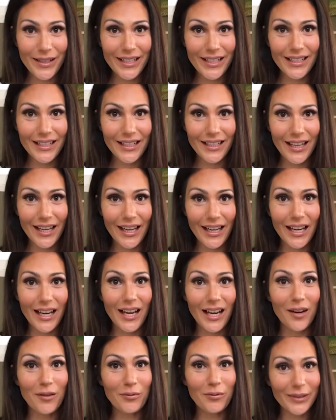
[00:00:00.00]
been
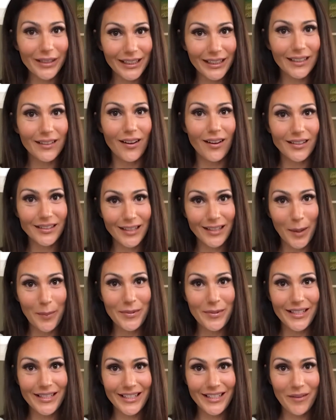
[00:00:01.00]
a really long time
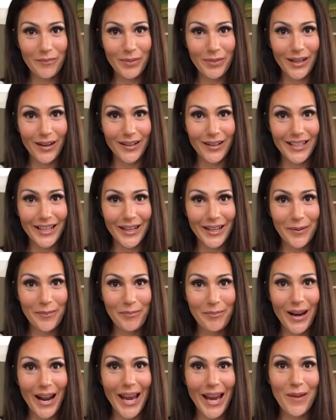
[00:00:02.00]
since I've been on here,
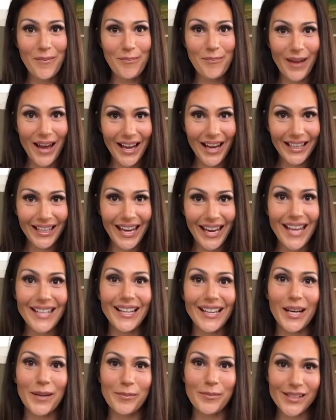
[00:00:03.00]
but I am back and
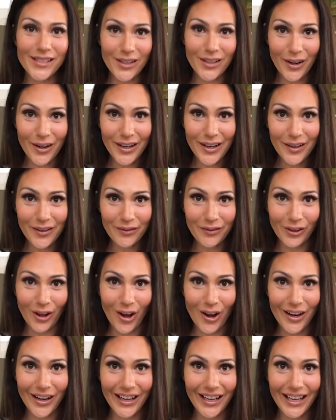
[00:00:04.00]
I am starting a
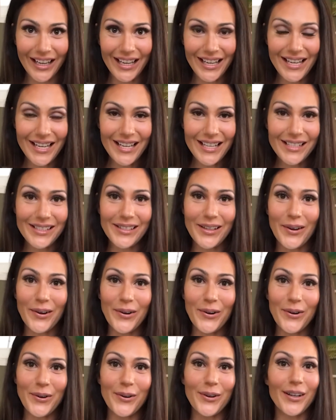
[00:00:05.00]
vlog.
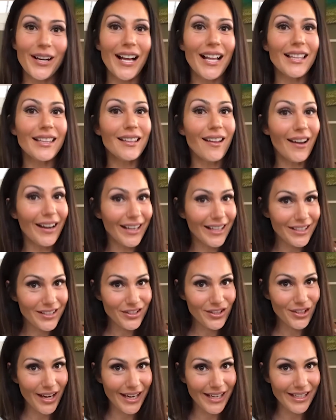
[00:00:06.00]
So a lot
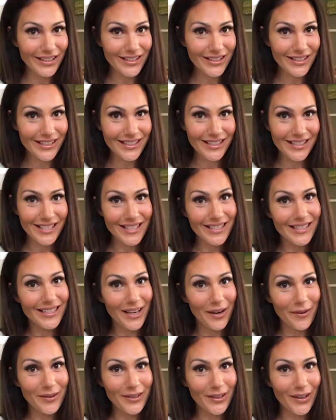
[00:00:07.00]
has changed since
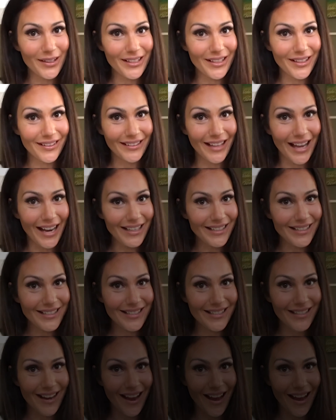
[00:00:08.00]
I was on here last.